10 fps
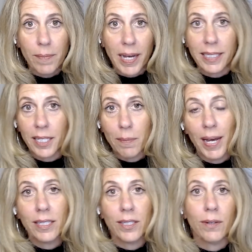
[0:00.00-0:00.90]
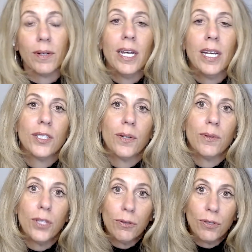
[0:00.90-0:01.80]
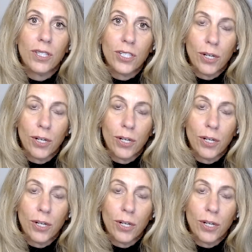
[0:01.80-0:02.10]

Mexican peso. So those are the